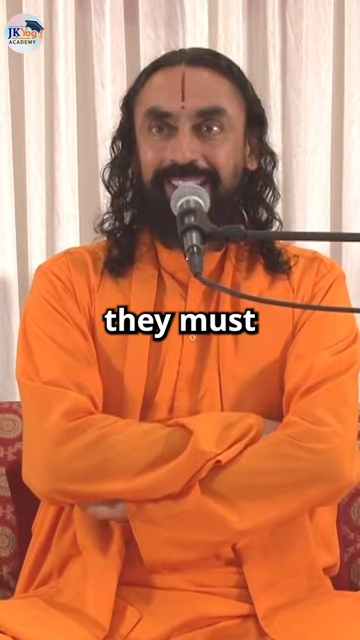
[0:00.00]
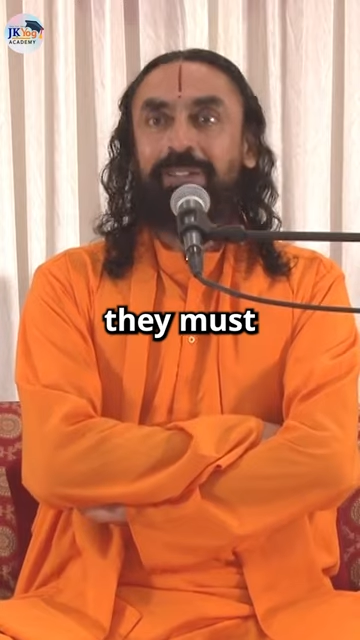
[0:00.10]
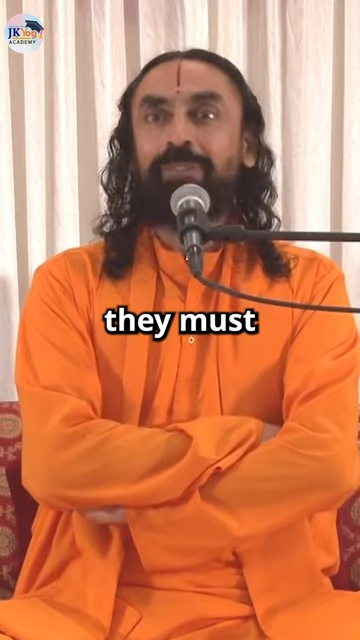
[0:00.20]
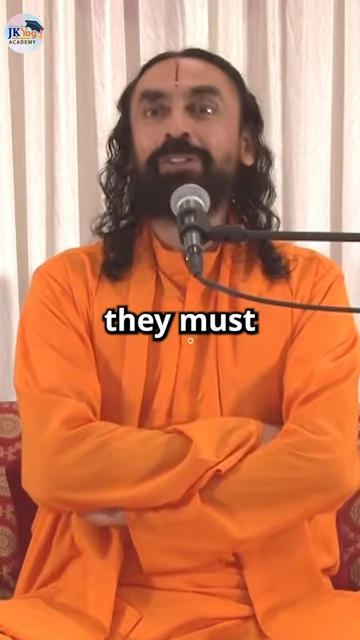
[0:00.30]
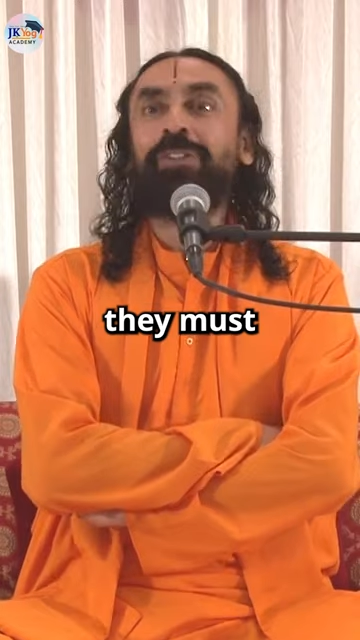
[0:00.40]

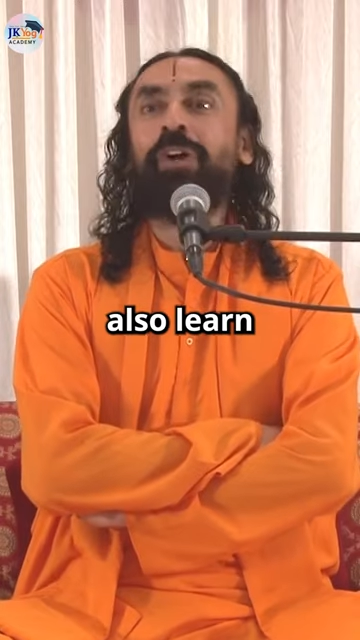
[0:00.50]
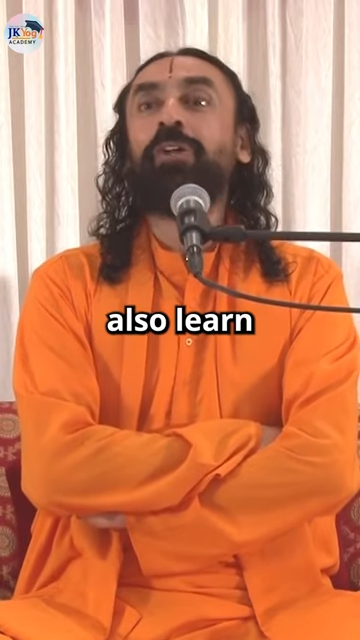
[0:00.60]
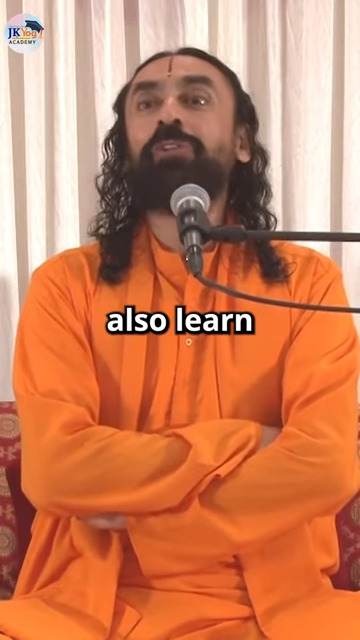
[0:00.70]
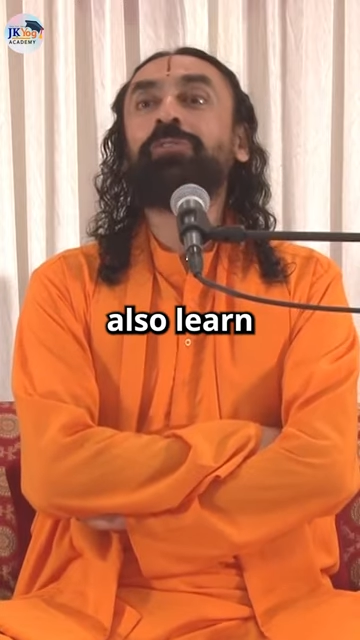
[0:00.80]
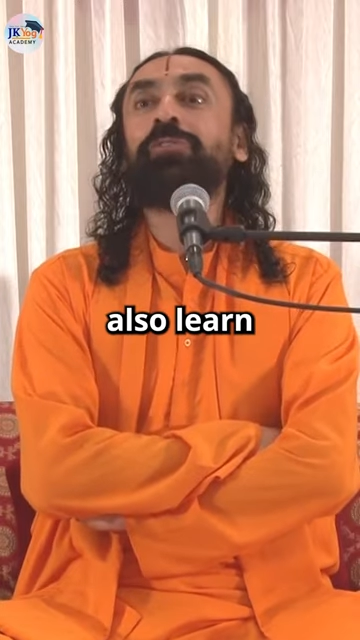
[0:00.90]
they must
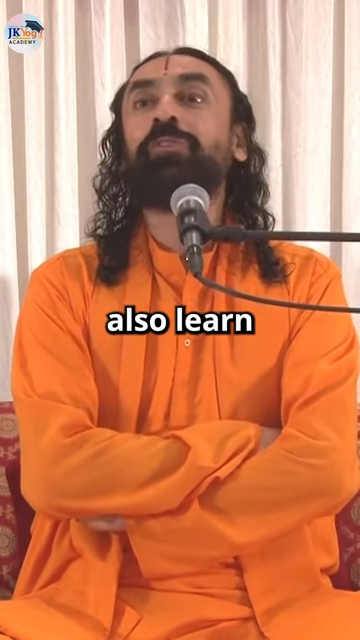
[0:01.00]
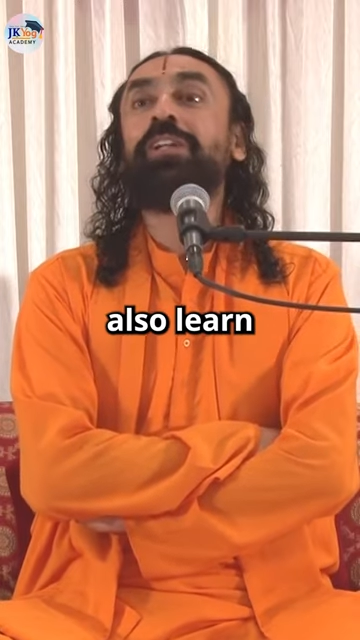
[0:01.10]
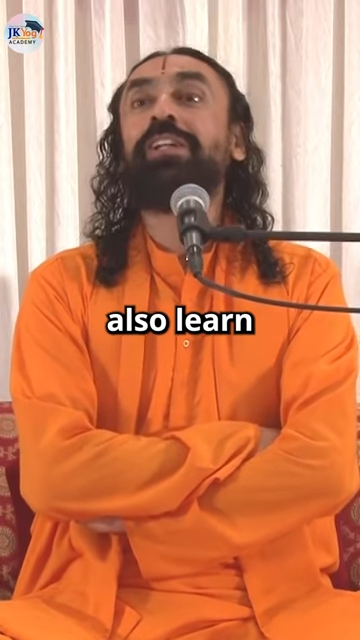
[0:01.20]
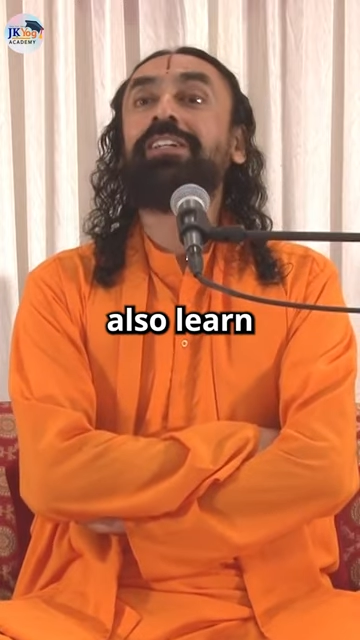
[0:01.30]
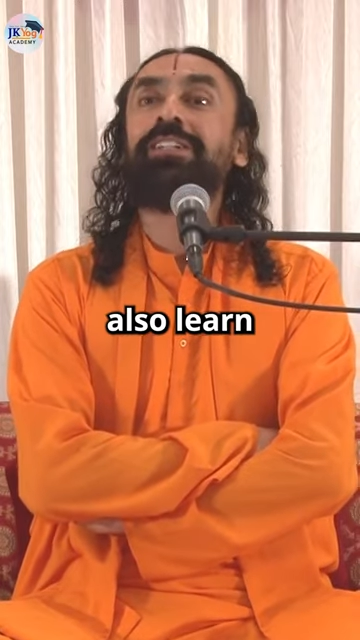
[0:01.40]
also
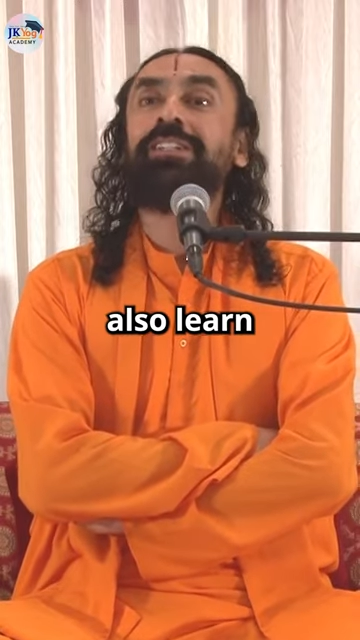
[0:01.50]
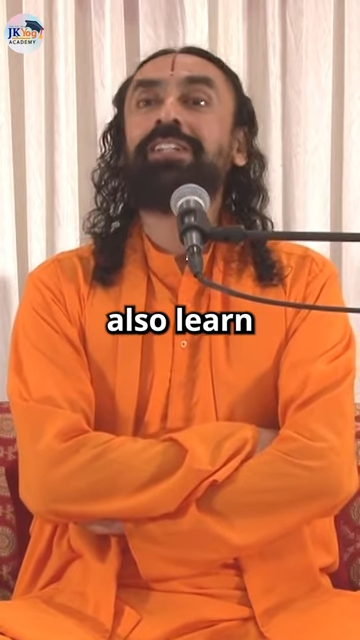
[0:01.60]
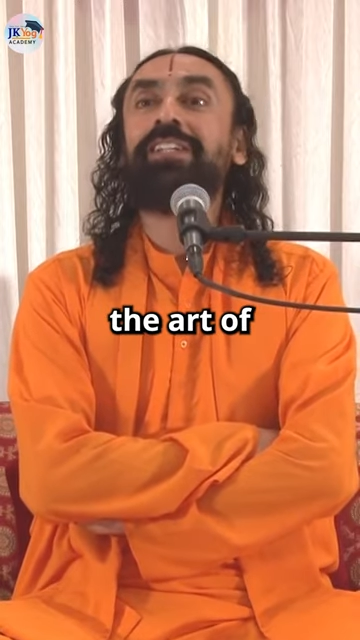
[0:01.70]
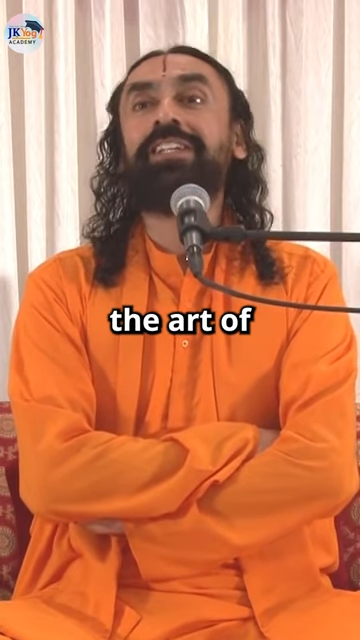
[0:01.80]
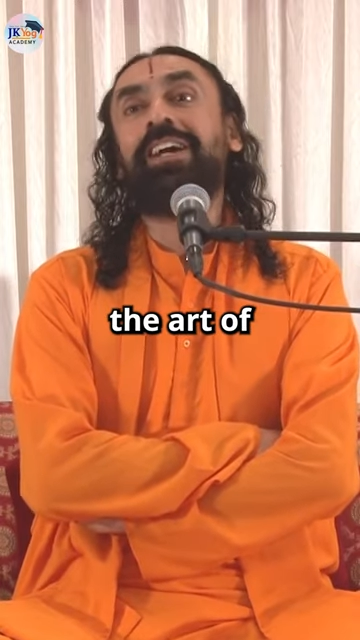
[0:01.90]

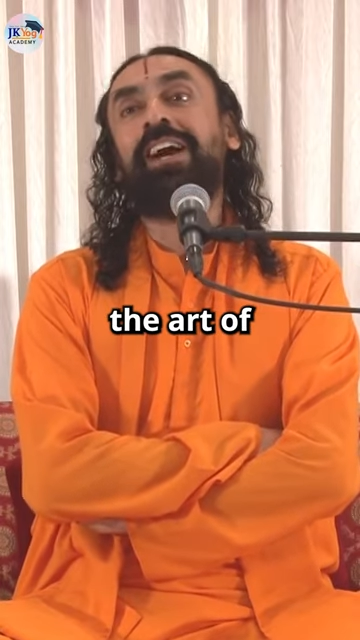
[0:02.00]
learn the